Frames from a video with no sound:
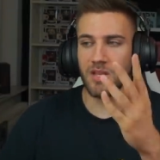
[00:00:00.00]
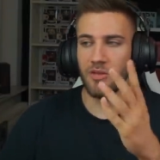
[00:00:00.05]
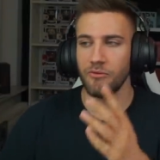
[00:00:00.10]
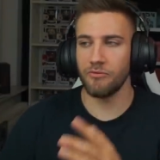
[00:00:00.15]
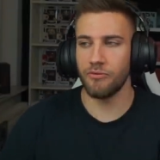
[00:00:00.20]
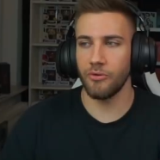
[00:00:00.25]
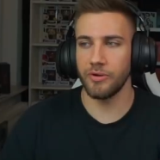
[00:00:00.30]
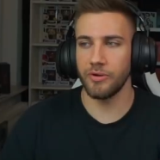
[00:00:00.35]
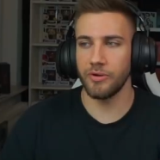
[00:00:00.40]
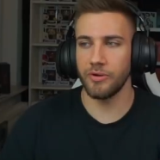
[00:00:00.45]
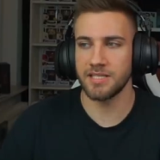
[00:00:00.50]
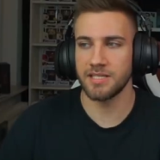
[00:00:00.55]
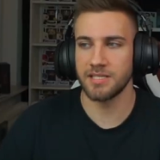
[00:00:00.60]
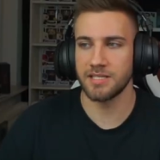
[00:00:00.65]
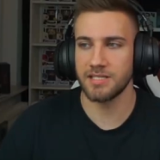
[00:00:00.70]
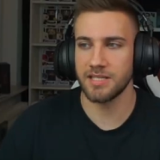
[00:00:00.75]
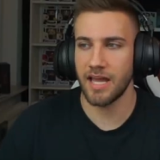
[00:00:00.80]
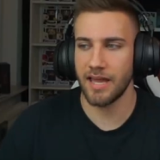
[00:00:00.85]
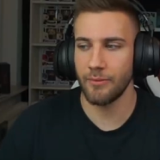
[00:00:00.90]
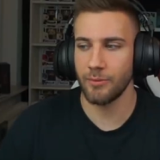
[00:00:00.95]
for
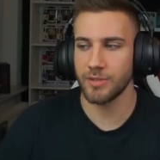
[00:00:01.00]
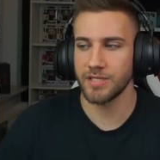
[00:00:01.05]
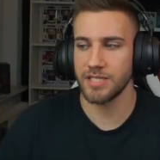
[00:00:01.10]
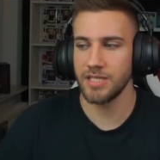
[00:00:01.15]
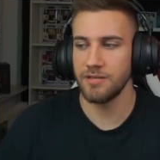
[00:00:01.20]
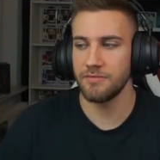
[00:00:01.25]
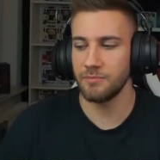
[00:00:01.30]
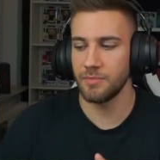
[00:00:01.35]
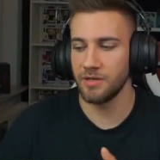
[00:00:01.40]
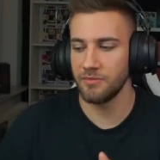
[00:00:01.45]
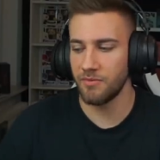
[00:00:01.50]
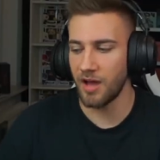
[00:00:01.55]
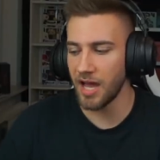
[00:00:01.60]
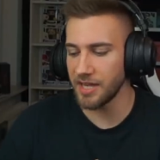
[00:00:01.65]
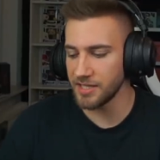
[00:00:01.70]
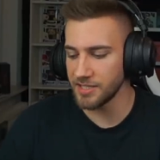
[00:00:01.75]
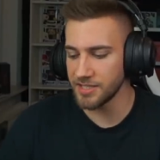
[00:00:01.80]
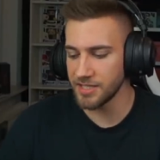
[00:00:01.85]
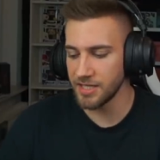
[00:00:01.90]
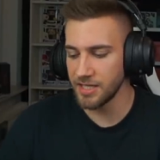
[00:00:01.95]
instance, I was even
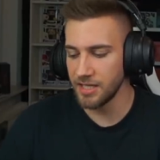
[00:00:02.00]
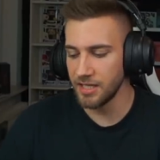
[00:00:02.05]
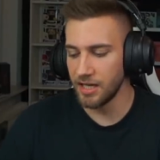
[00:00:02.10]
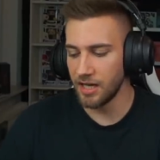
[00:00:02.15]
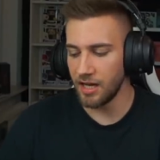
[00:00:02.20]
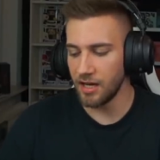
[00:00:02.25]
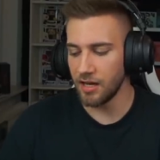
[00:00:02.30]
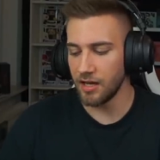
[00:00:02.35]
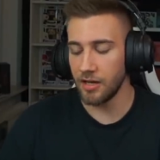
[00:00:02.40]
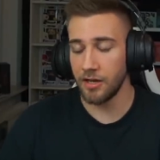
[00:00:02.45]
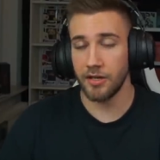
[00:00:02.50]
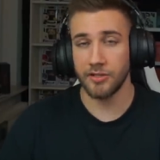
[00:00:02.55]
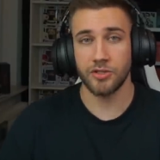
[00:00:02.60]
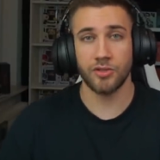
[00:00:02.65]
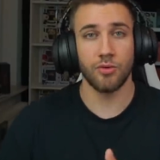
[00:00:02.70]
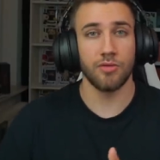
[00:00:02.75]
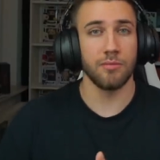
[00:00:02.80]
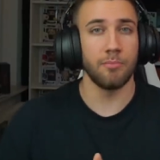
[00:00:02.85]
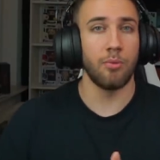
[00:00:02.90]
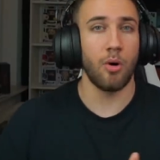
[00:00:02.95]
invited
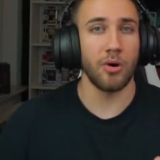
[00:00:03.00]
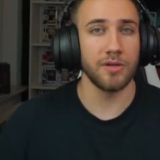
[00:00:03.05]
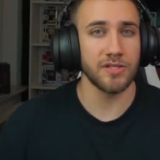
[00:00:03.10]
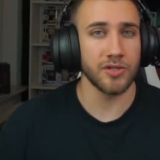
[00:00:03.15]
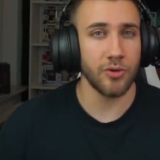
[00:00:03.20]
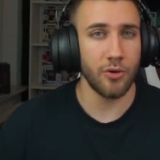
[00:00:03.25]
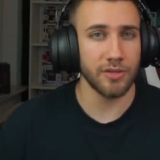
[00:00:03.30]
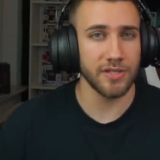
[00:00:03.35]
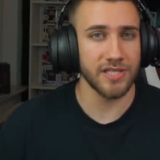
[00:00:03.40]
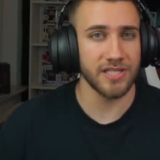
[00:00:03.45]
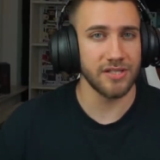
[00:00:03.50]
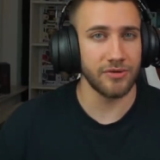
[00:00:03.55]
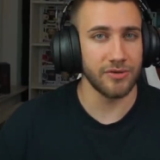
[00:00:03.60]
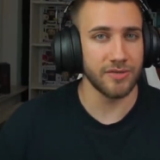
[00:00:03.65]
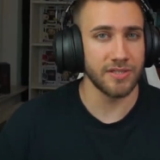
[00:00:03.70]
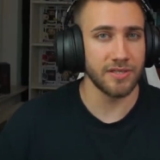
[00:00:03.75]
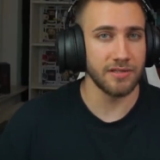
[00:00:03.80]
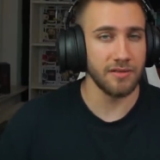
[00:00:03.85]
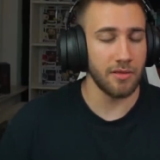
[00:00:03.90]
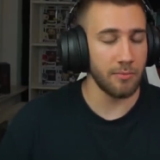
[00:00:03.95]
to the Boys
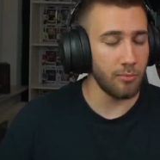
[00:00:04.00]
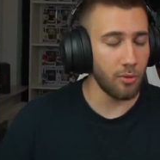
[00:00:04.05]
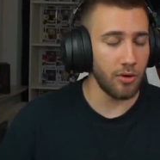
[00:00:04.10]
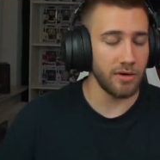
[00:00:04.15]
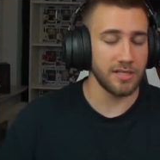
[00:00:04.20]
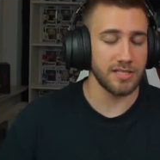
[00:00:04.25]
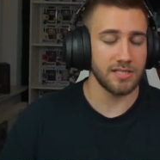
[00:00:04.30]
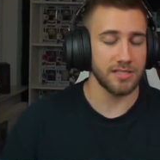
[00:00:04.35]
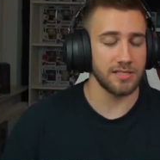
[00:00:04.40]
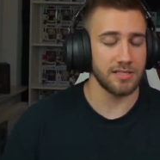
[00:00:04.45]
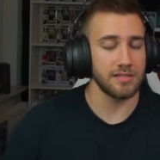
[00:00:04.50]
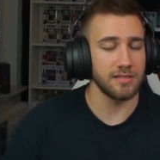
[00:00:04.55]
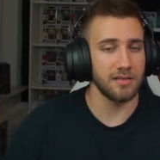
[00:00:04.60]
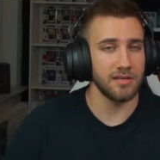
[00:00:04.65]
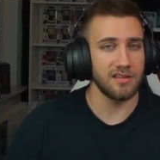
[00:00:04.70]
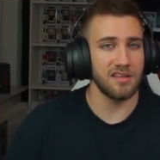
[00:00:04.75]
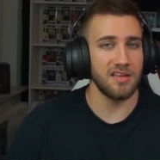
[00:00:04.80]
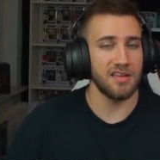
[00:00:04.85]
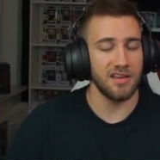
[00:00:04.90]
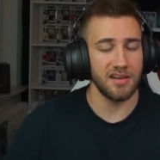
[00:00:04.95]
concert. The Boys is
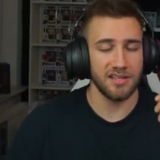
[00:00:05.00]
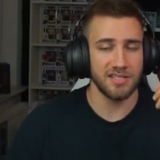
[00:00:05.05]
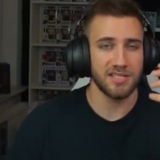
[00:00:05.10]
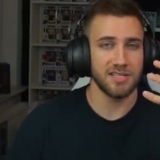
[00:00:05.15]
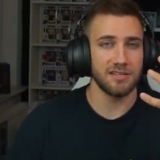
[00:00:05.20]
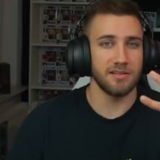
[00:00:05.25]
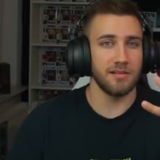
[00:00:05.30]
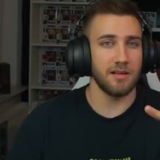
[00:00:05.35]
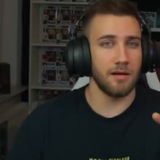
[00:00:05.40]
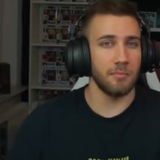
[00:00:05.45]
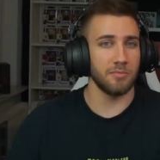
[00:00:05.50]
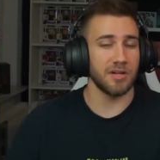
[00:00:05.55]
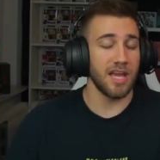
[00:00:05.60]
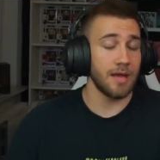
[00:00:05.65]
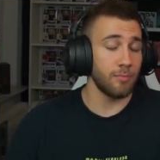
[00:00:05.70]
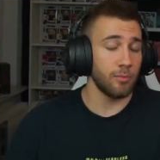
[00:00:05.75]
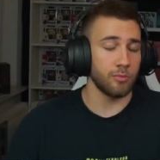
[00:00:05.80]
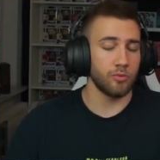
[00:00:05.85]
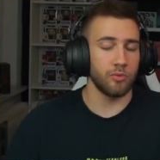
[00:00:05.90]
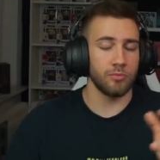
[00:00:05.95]
a
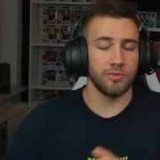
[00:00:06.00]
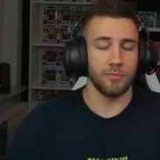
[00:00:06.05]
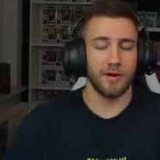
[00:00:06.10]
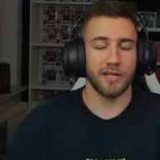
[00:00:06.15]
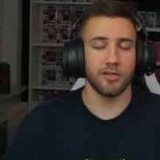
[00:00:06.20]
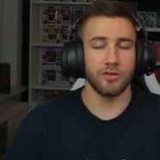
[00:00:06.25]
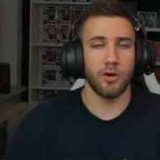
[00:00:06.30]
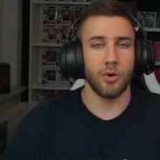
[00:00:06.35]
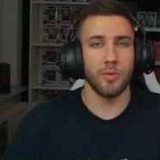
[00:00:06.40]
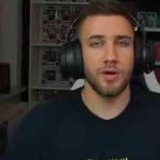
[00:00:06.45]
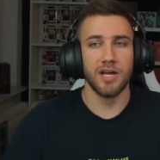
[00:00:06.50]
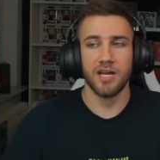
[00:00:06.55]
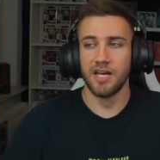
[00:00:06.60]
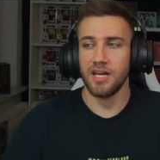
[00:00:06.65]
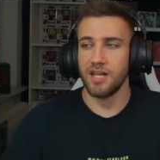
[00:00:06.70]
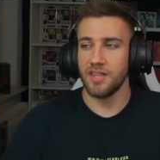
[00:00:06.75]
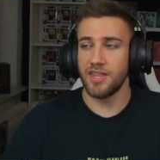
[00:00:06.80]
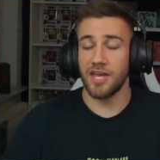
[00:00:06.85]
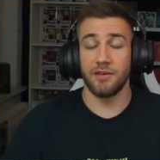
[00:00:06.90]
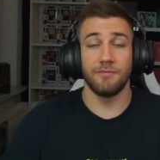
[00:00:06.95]
K-pop group you might know.
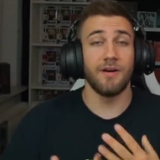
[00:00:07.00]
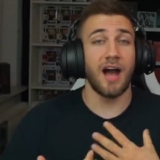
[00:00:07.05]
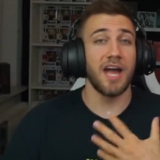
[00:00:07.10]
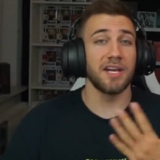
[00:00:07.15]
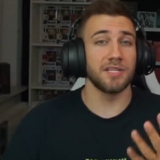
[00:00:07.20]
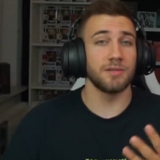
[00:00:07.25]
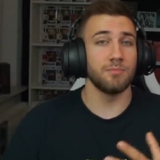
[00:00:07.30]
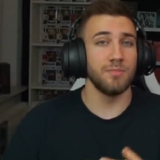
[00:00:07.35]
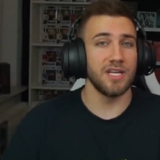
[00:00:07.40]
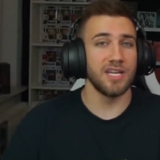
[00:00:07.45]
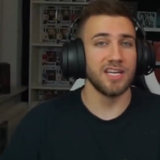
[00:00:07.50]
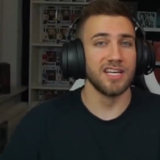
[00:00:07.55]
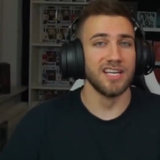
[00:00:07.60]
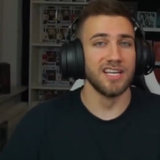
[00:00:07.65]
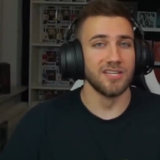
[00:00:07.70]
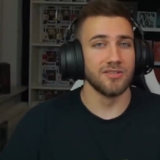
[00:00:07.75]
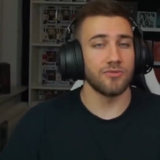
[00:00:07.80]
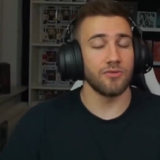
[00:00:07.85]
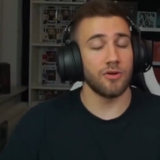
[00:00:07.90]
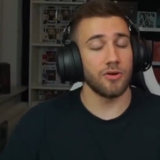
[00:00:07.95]
They invited me
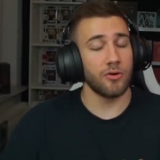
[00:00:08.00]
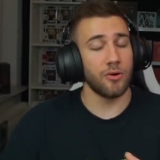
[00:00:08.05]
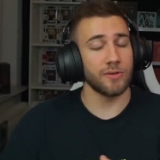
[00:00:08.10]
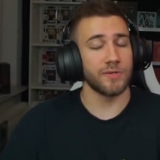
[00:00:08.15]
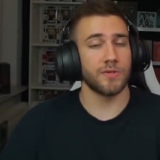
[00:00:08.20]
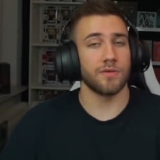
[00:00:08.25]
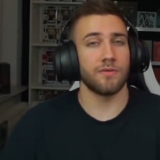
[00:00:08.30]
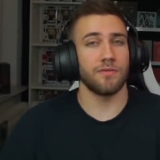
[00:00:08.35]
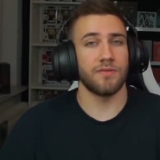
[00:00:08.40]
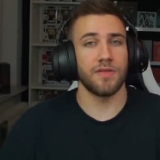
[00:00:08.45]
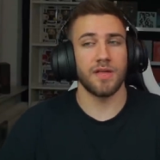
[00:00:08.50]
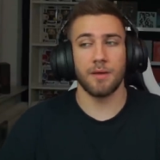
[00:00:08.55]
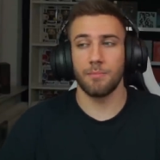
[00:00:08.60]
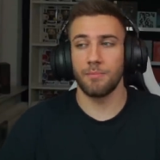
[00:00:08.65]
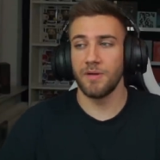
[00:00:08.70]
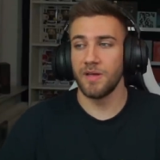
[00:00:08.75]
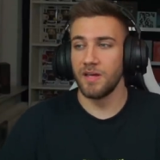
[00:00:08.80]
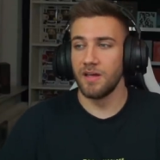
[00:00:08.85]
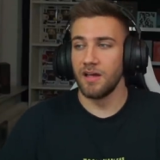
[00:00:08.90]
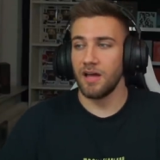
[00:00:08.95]
to a concert of them
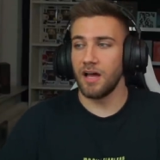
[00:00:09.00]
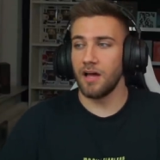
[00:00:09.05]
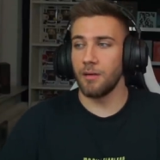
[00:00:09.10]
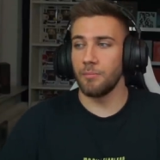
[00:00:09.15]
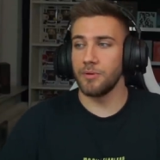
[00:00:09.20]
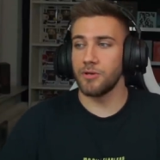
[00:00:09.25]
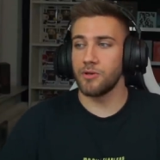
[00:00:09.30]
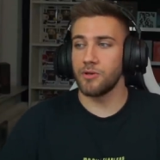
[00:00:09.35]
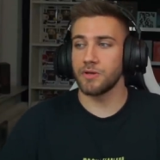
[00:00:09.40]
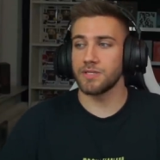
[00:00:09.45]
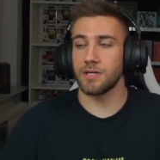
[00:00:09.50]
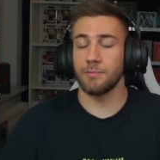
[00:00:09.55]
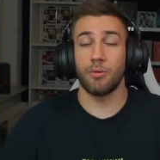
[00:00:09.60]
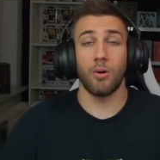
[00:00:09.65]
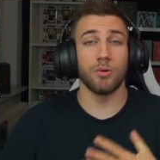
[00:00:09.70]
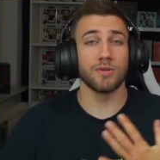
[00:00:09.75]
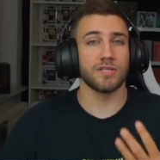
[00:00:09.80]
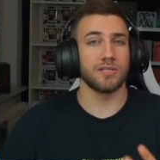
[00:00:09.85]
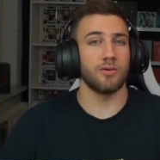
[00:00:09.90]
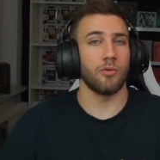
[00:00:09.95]
because I
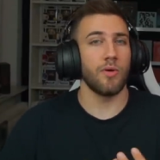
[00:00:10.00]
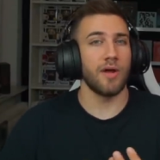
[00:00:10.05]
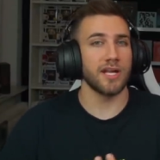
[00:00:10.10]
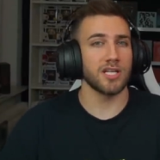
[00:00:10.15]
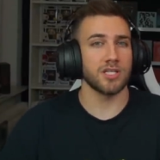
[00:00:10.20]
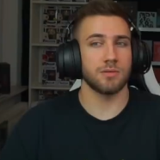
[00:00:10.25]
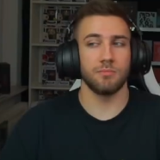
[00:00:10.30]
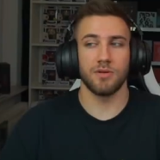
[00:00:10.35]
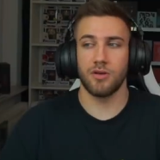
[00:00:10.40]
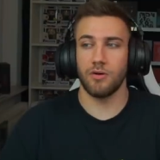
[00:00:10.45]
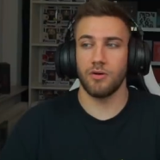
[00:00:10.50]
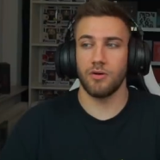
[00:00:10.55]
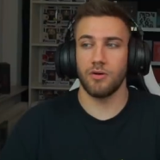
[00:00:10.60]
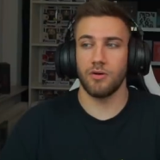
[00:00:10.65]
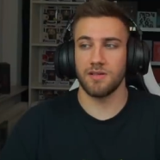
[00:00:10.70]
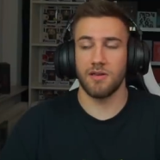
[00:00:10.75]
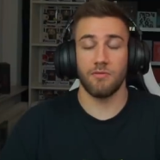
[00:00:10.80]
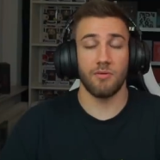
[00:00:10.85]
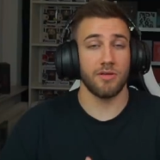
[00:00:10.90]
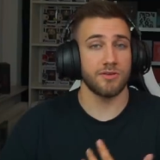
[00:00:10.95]
posted a reaction, because
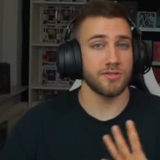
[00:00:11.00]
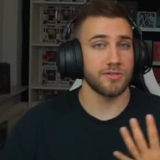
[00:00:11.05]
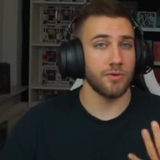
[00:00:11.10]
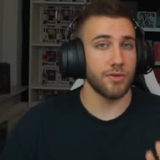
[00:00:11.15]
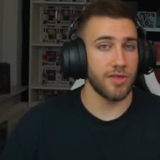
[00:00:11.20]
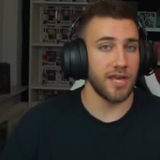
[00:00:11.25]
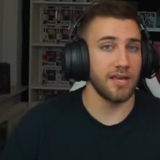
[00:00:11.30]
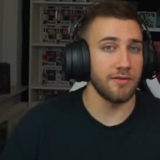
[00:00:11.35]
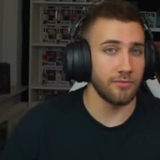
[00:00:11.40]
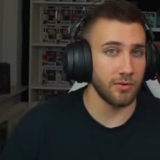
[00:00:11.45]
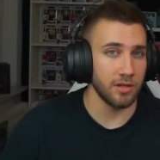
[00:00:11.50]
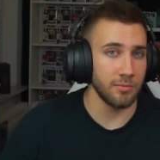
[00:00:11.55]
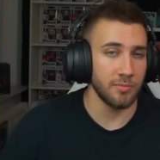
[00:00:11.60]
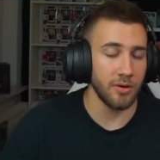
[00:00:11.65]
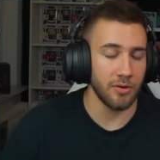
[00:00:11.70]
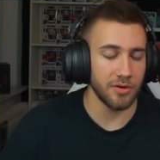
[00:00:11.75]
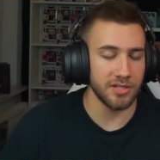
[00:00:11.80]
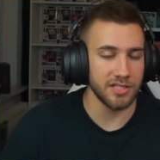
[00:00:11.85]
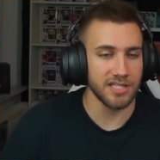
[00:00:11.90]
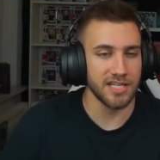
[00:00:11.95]
they were so thankful
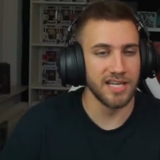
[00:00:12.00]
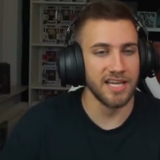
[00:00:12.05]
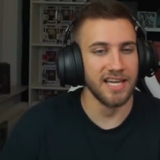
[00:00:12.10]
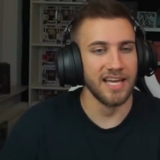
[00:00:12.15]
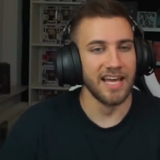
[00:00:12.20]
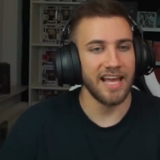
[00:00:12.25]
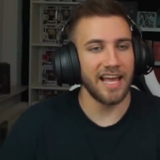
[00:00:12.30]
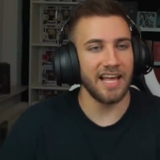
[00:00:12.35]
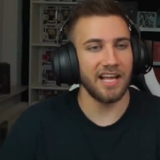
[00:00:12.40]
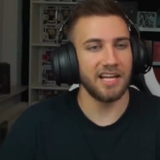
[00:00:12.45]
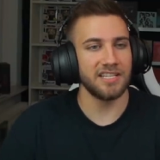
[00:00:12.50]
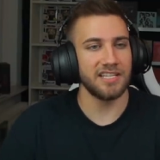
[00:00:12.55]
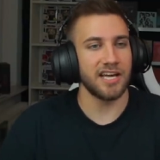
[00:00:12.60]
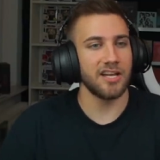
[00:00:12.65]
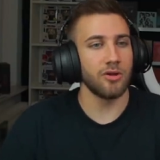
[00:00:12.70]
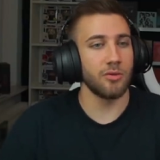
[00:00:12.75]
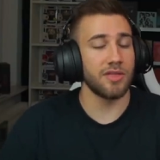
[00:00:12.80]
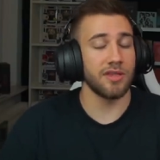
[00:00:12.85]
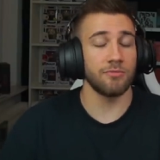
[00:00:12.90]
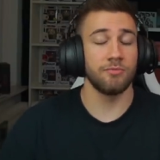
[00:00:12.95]
about it. And I
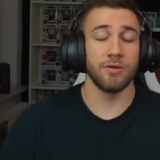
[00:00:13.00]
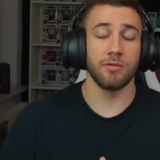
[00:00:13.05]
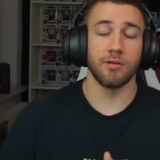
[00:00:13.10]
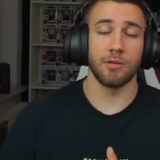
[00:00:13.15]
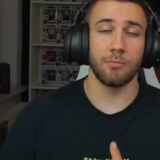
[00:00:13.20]
know that